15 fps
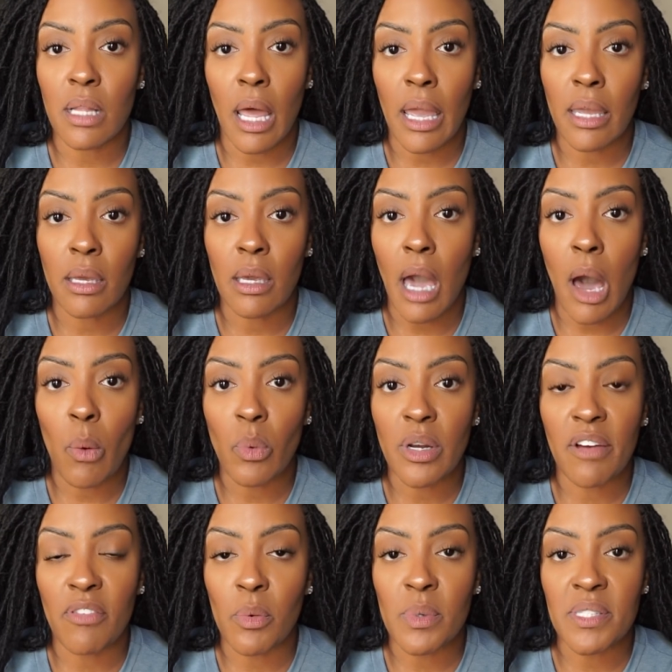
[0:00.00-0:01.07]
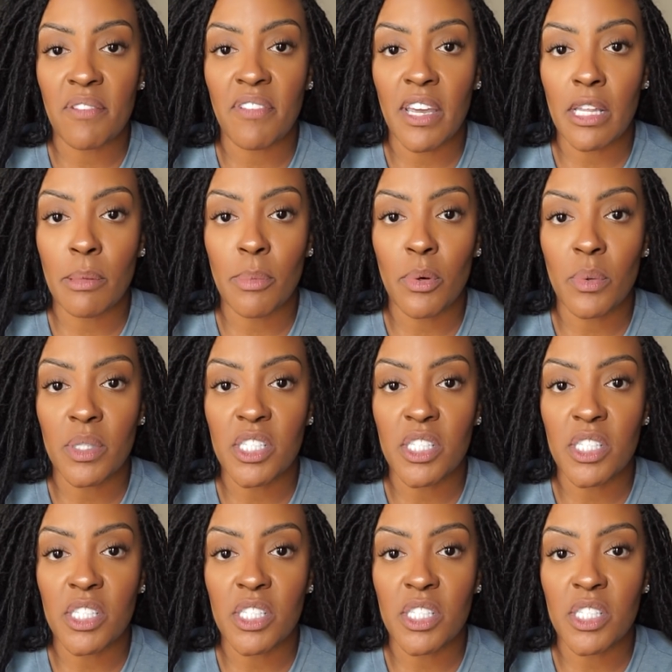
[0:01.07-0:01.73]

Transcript: like got whatever was available,